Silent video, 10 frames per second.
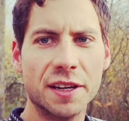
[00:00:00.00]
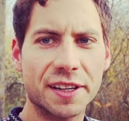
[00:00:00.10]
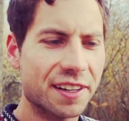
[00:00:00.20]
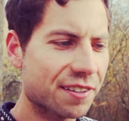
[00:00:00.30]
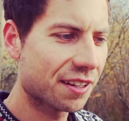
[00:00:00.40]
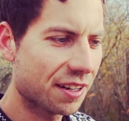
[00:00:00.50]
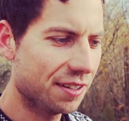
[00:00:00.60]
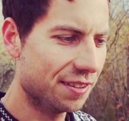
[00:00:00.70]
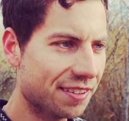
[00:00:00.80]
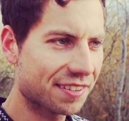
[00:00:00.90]
Hey guys,
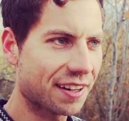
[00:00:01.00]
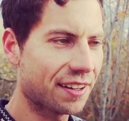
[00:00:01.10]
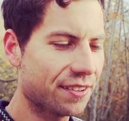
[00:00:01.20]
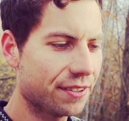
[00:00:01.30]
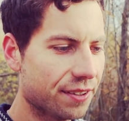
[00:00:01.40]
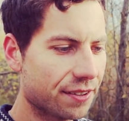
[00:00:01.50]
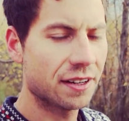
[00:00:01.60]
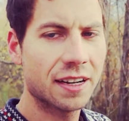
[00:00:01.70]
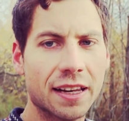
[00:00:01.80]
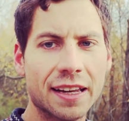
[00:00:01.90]
this is Tyler here.